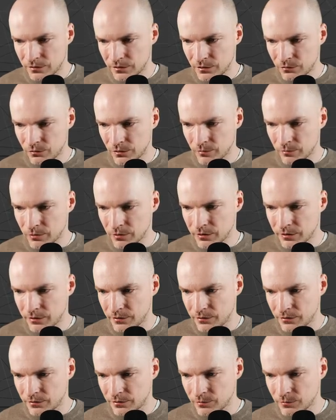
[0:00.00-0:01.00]
say we apply
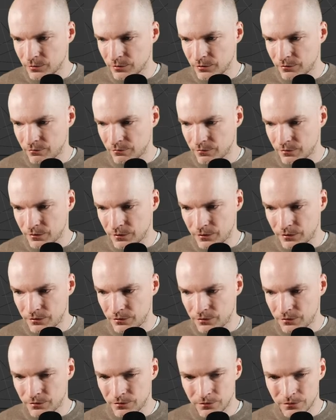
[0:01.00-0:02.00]
this modifier,
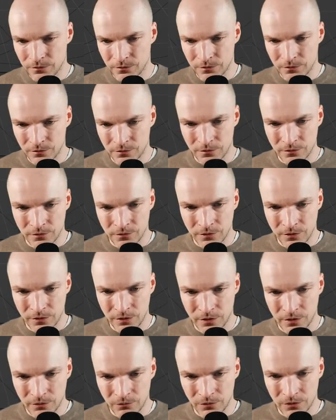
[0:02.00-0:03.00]
and
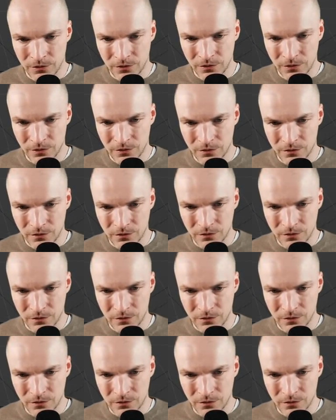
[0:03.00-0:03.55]
now we take